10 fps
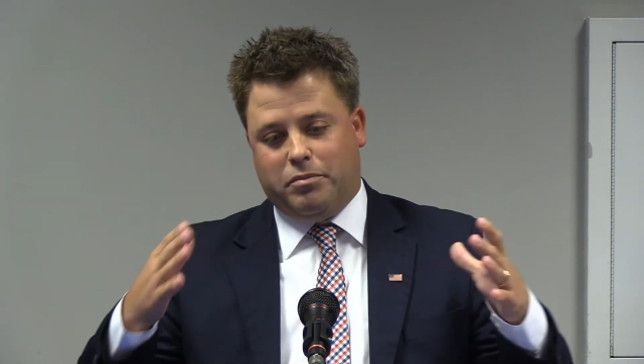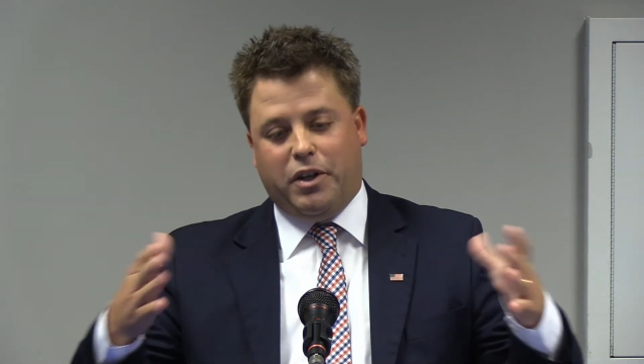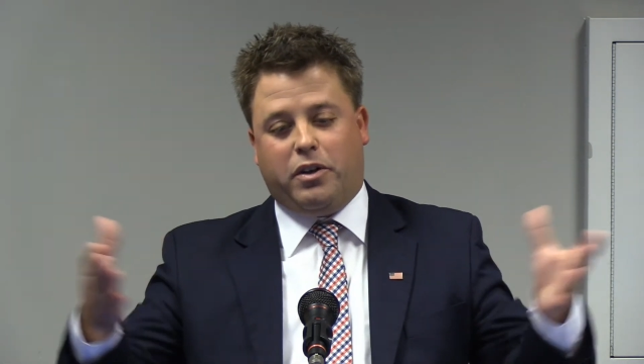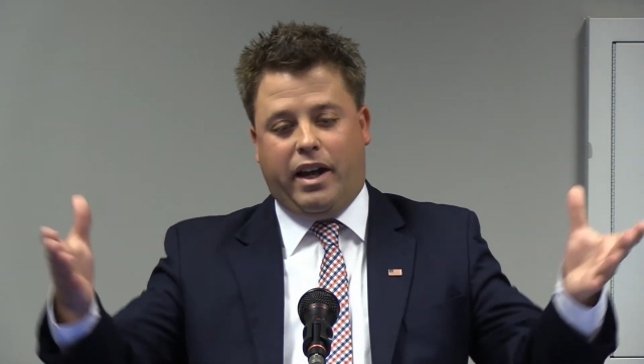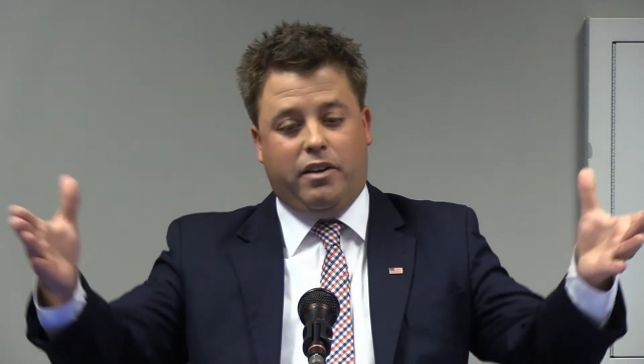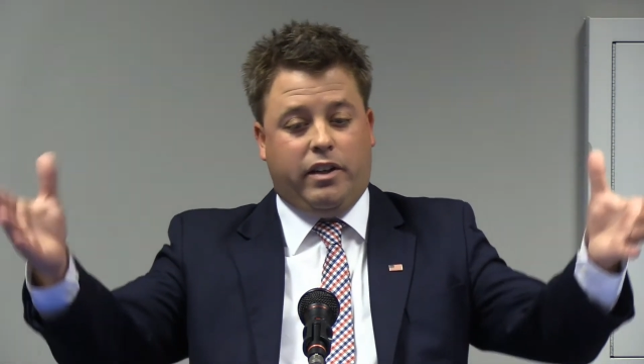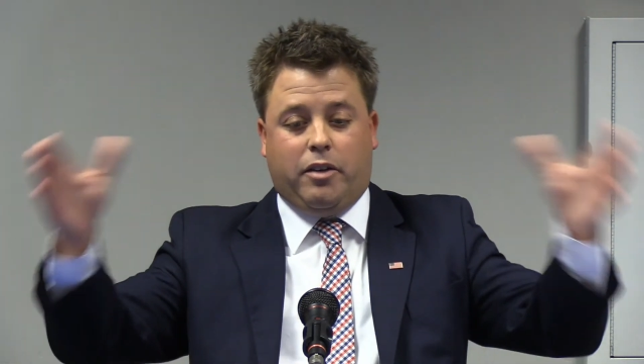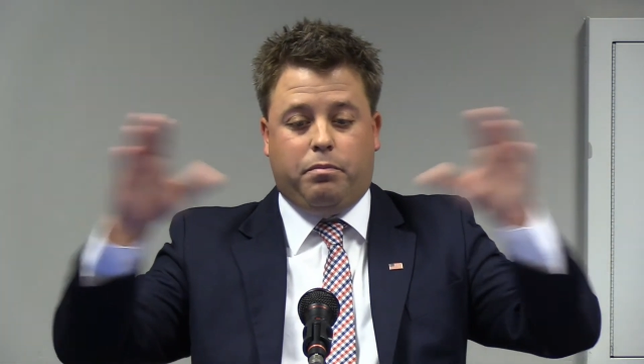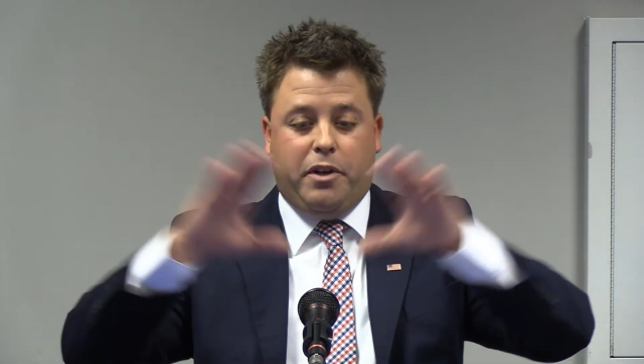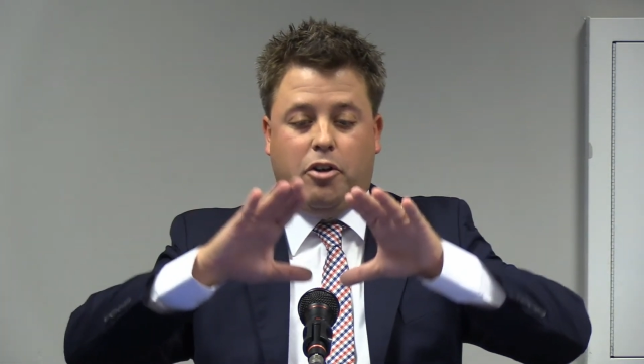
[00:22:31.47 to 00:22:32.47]
kind of like a
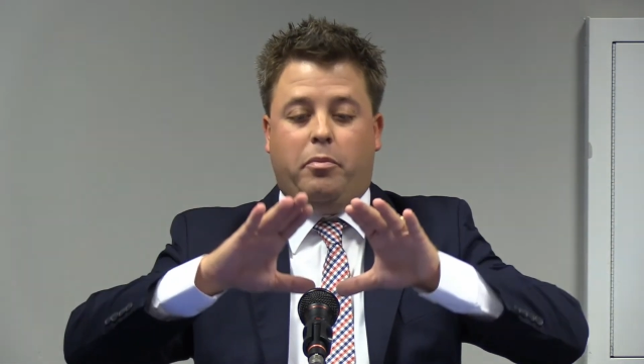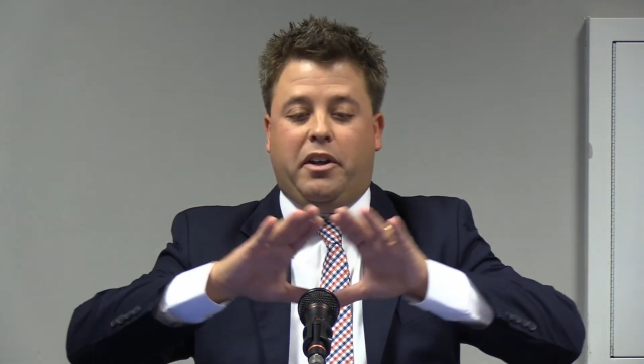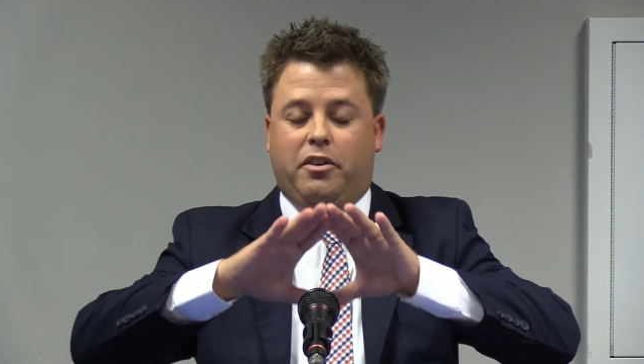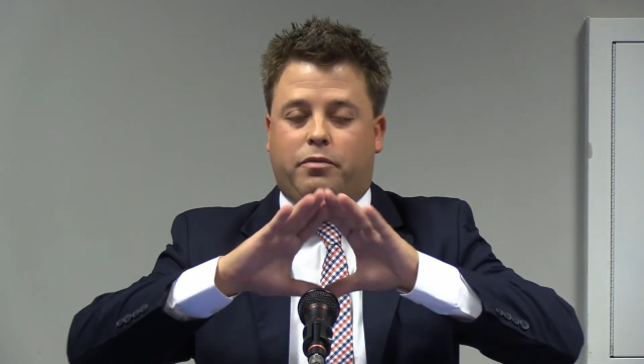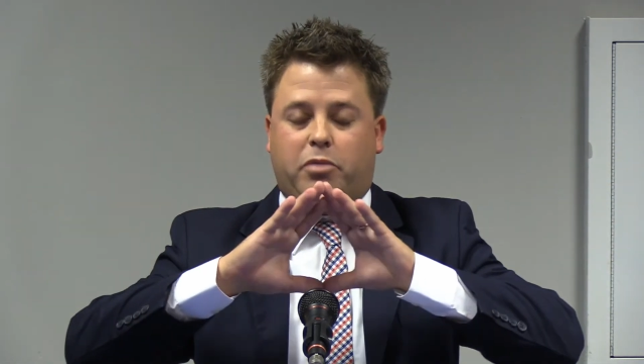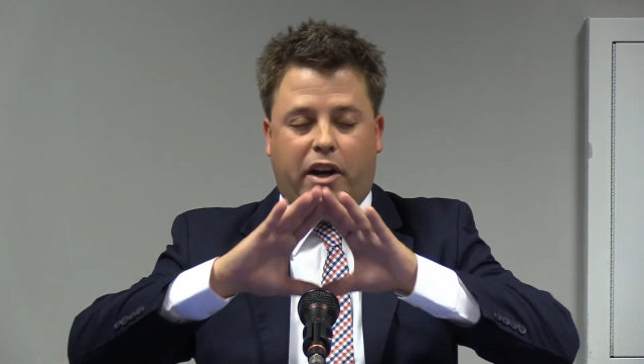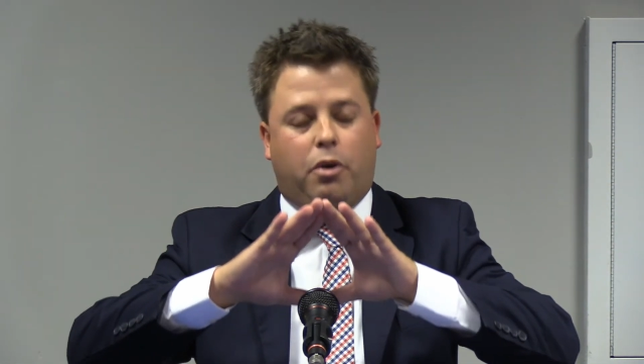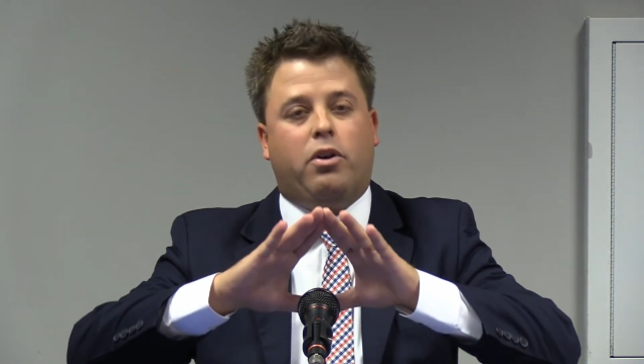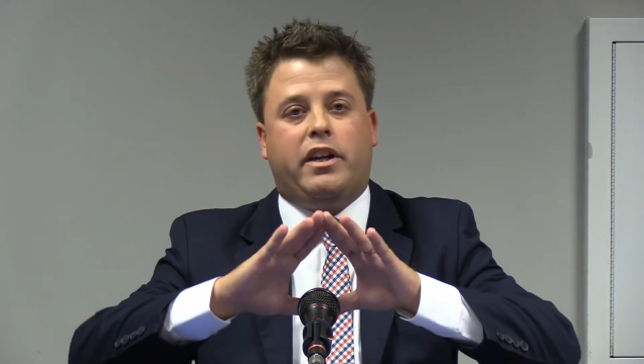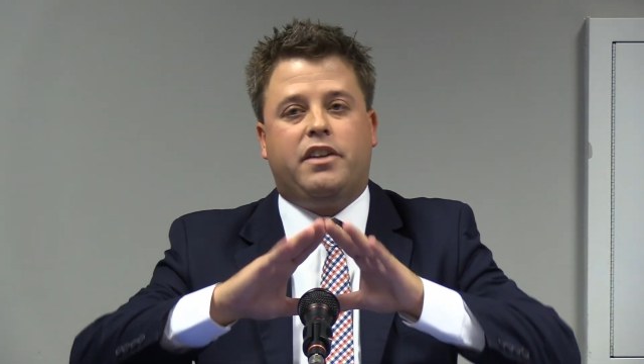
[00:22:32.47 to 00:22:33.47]
pyramid of
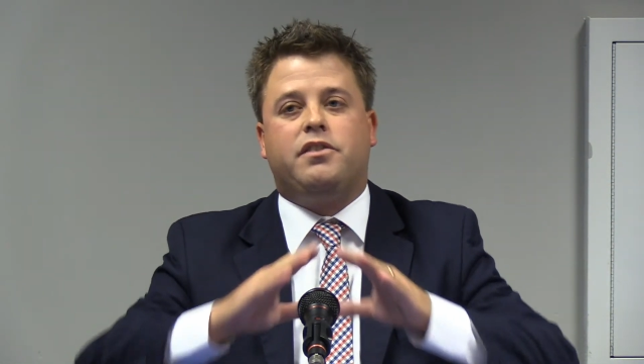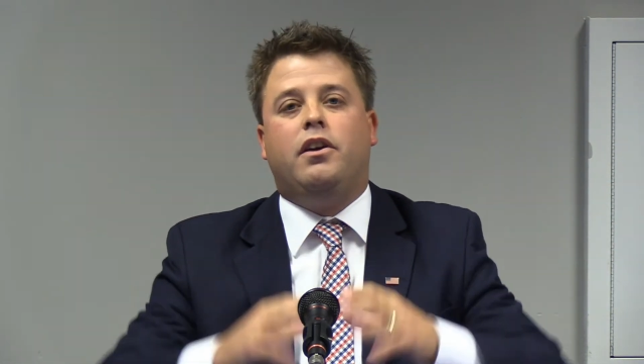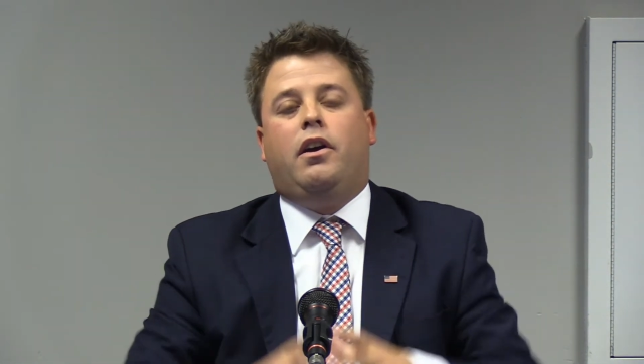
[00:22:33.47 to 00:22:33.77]
priorities